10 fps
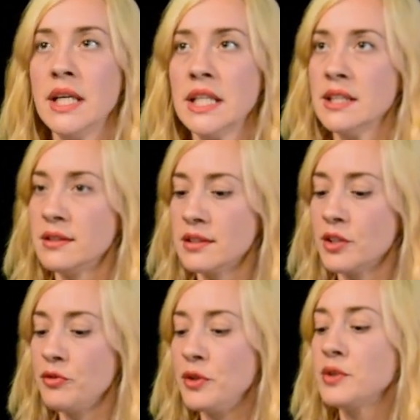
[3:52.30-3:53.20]
This is
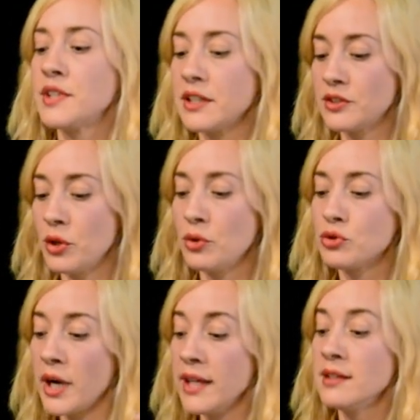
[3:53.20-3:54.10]
confusing, so
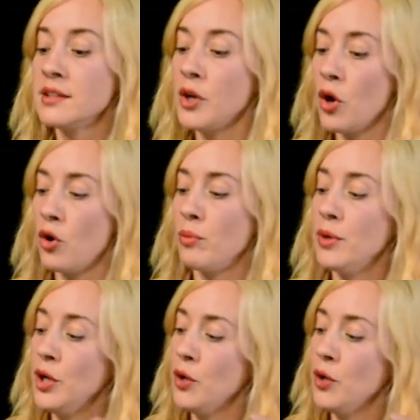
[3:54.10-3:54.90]
try this at home.